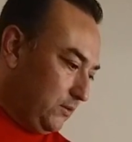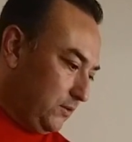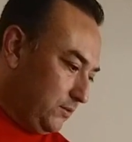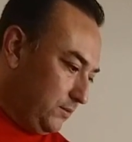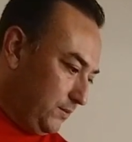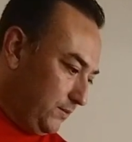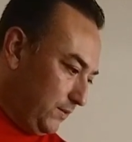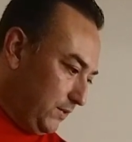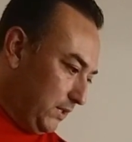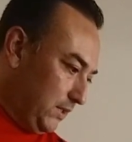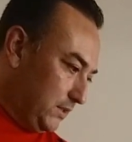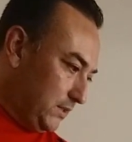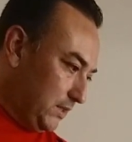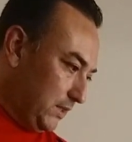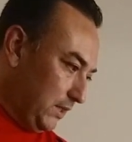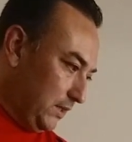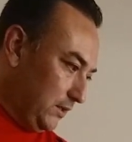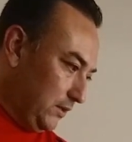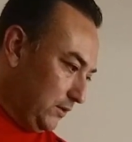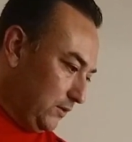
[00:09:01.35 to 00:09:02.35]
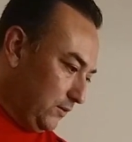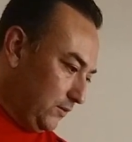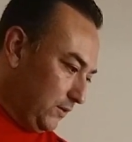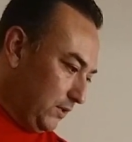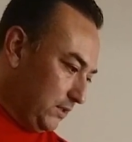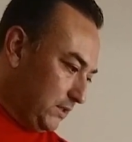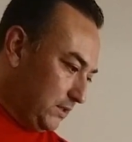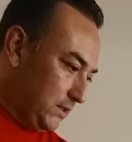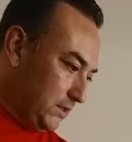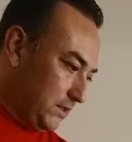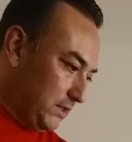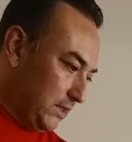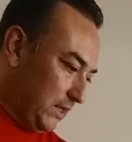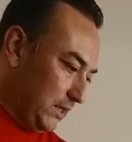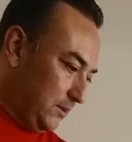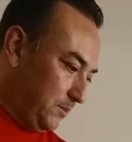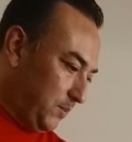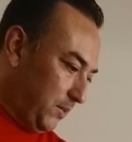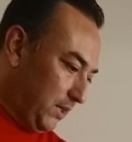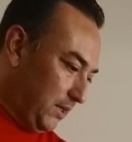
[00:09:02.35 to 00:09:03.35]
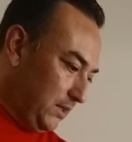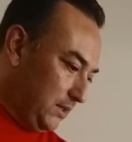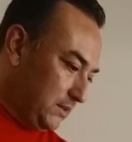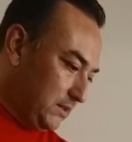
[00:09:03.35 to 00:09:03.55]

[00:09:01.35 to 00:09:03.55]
on how this, this